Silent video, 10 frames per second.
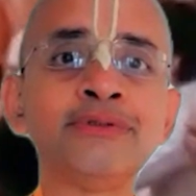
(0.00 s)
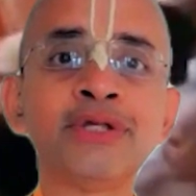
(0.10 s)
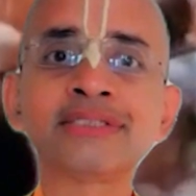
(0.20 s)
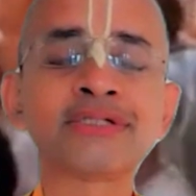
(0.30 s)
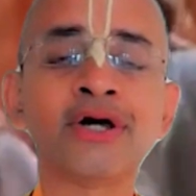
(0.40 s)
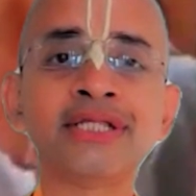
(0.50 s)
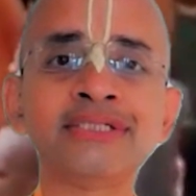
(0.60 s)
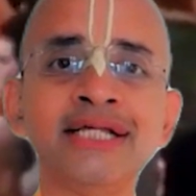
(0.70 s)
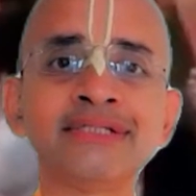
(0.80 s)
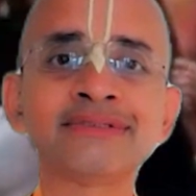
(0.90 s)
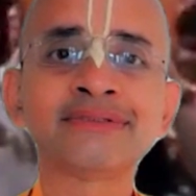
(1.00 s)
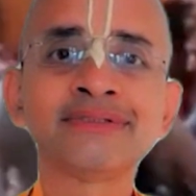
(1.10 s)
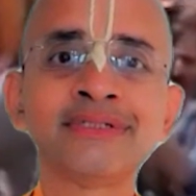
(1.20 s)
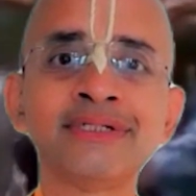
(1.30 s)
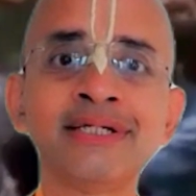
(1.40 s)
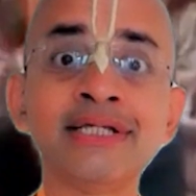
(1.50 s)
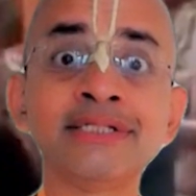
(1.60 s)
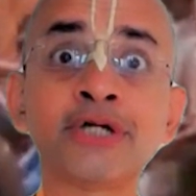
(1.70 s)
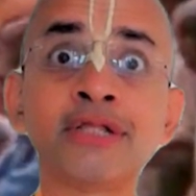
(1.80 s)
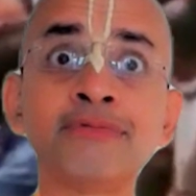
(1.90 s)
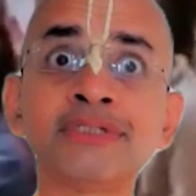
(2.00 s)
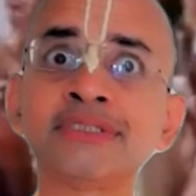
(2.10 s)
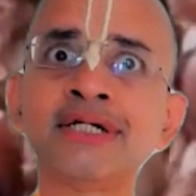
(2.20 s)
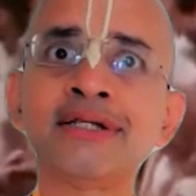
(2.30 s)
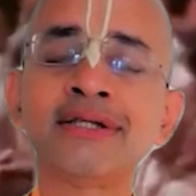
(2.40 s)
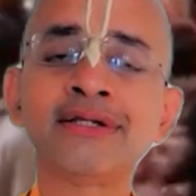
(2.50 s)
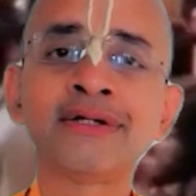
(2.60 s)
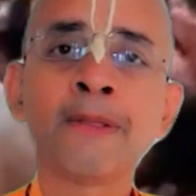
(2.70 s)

during his college days, he saw the Western